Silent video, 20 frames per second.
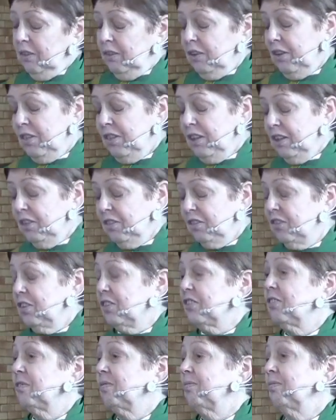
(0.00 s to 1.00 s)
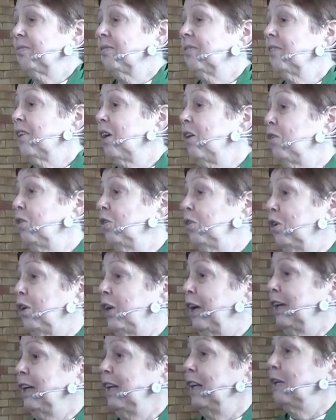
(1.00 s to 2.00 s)
So things just don't
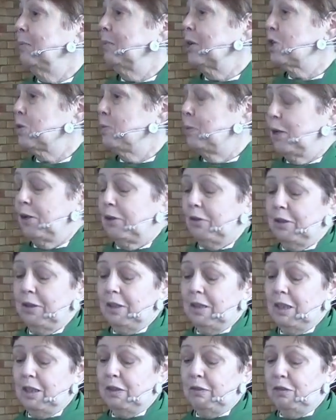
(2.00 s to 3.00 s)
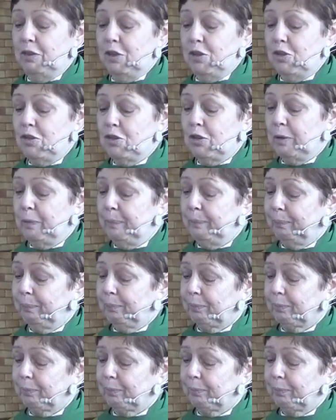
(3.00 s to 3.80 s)
look like getting much better in the near future.